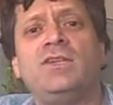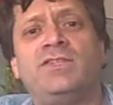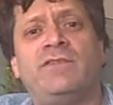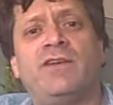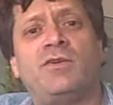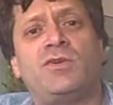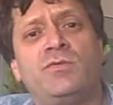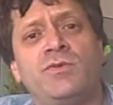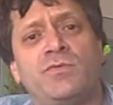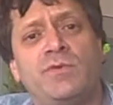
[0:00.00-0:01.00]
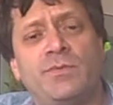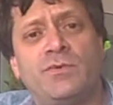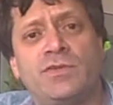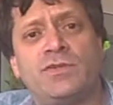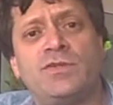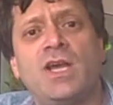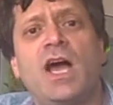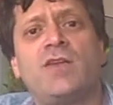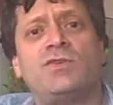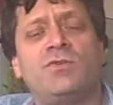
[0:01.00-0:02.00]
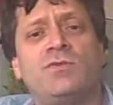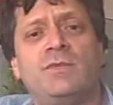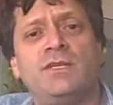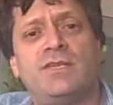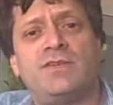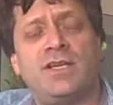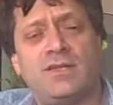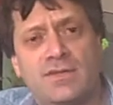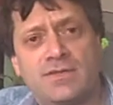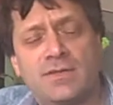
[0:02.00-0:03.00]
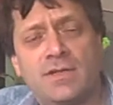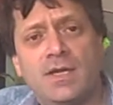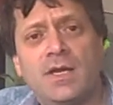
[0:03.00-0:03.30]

to develop community reporters and social media centres.